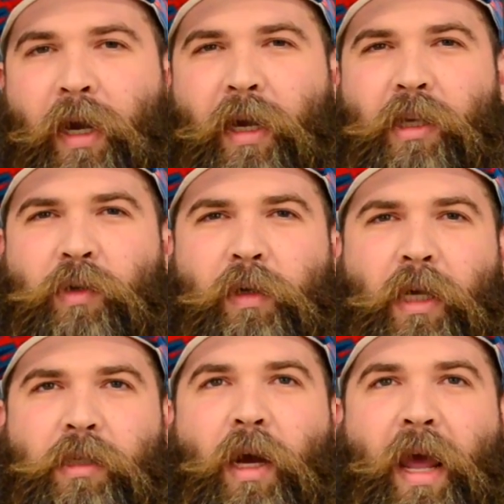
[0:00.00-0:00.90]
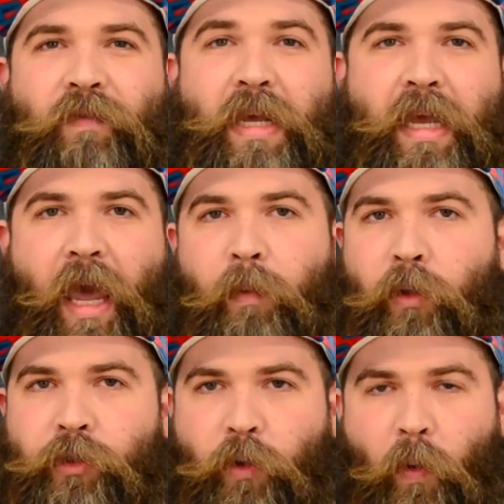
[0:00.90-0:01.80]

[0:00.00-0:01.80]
so it does not have any cables or